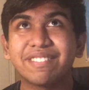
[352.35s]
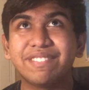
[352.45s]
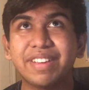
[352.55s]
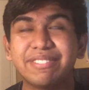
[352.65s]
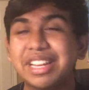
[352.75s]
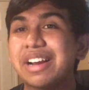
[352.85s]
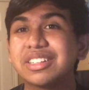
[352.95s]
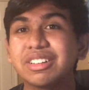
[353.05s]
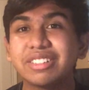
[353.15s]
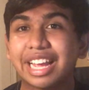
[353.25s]
50 or
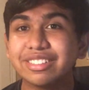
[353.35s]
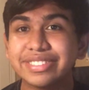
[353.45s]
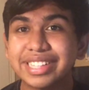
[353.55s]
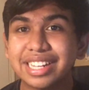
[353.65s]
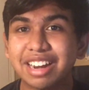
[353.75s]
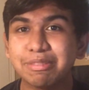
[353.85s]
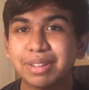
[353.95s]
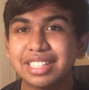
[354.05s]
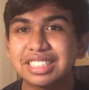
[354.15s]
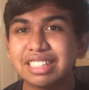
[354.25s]
so games with it I've
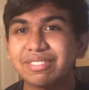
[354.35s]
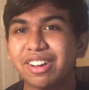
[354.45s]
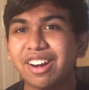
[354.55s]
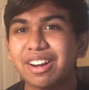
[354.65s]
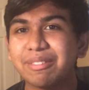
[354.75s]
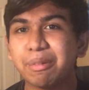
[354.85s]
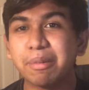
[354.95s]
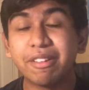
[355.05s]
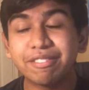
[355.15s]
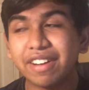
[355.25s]
played so far on
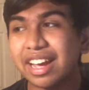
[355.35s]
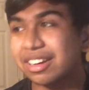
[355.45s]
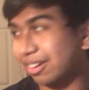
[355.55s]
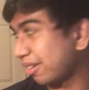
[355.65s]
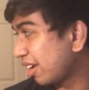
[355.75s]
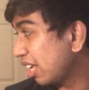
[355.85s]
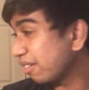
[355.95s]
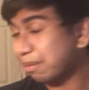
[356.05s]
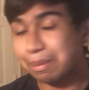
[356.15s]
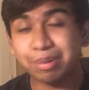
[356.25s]
Remote Fight or
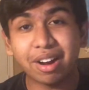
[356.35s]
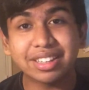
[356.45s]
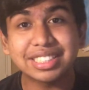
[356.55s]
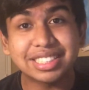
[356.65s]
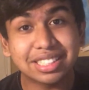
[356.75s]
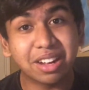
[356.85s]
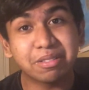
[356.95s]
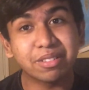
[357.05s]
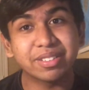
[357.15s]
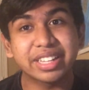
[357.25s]
my proxy stuff
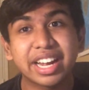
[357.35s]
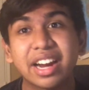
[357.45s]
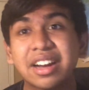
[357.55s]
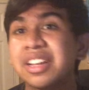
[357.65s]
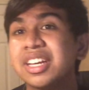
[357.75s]
over there,